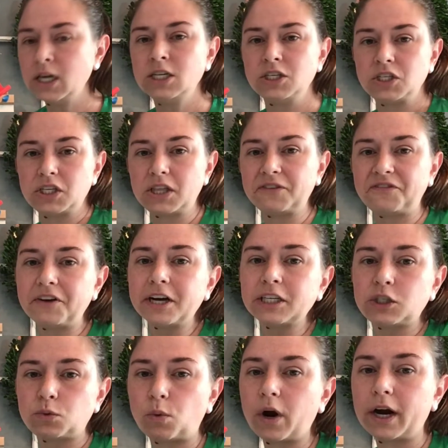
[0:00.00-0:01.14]
So the
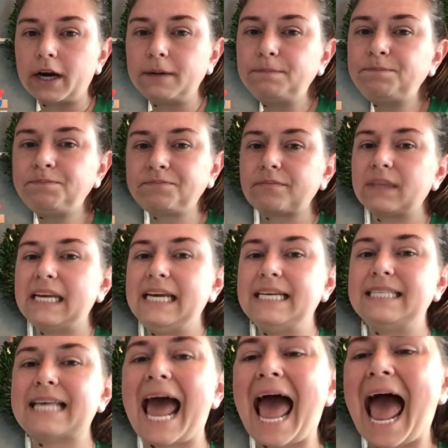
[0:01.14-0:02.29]
first word is
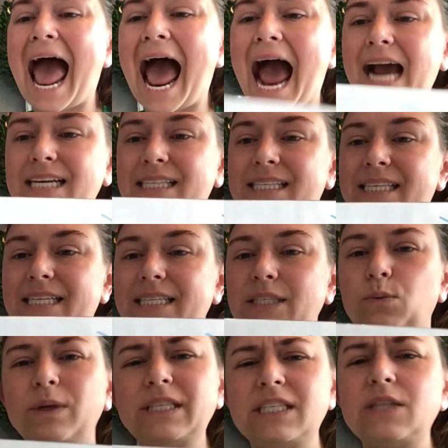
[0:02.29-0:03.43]
axis.
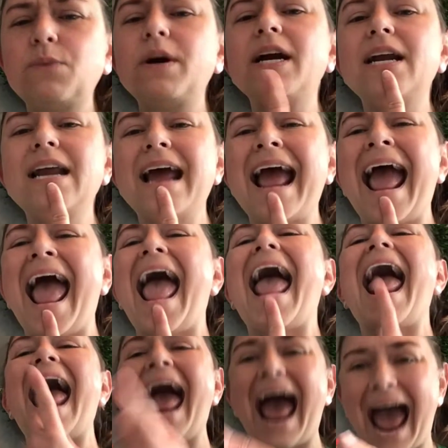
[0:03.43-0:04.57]
What's the word?
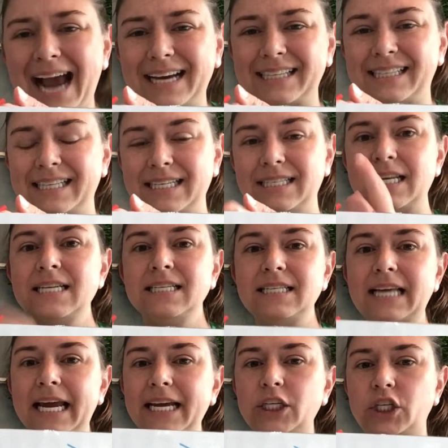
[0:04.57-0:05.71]
Axis.
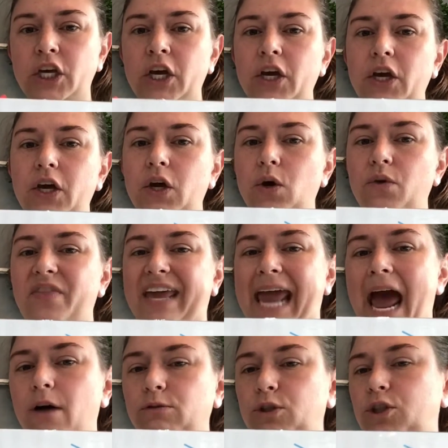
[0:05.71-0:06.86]
Say it to the
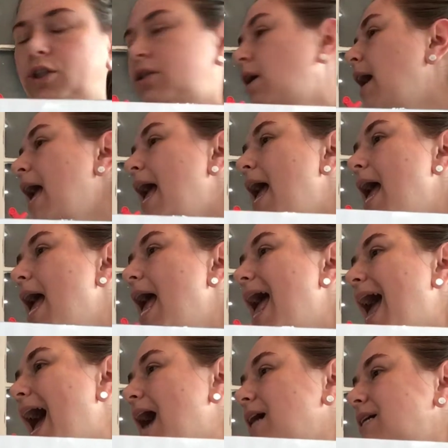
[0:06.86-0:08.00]
couch.
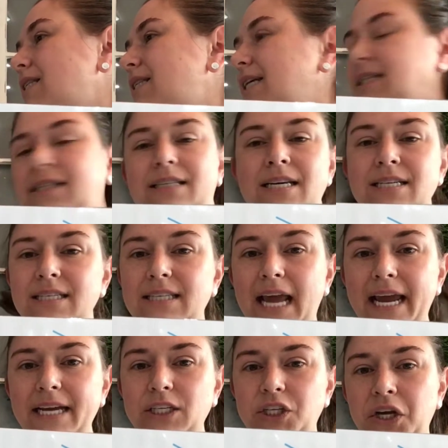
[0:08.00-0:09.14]
Axis. Say
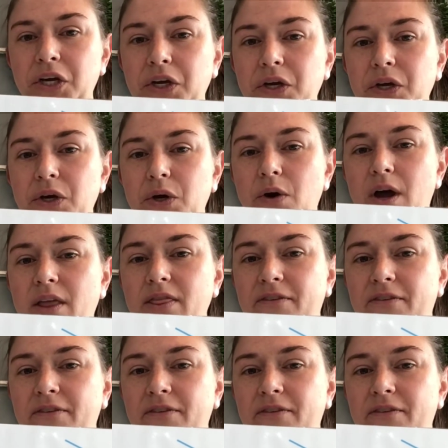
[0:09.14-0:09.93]
it to the